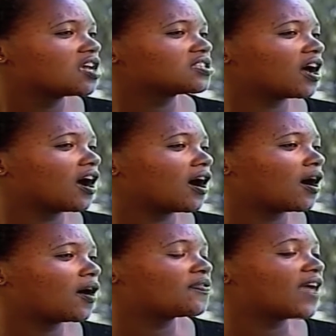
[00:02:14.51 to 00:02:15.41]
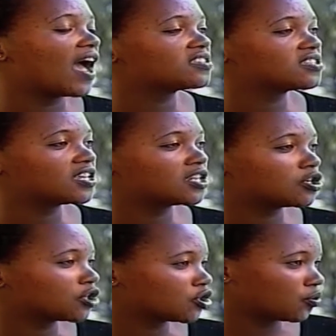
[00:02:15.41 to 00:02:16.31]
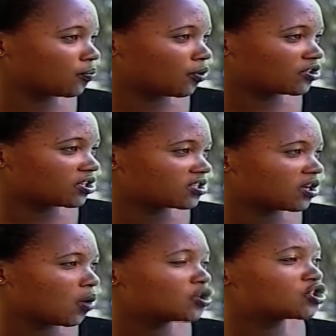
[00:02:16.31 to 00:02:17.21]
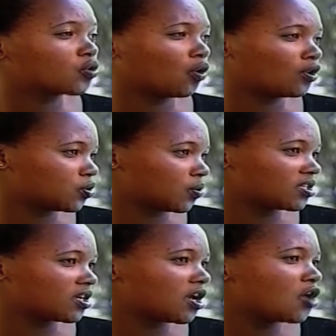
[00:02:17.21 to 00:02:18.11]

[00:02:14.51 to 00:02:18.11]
is the ICT and education project, which is called Switch.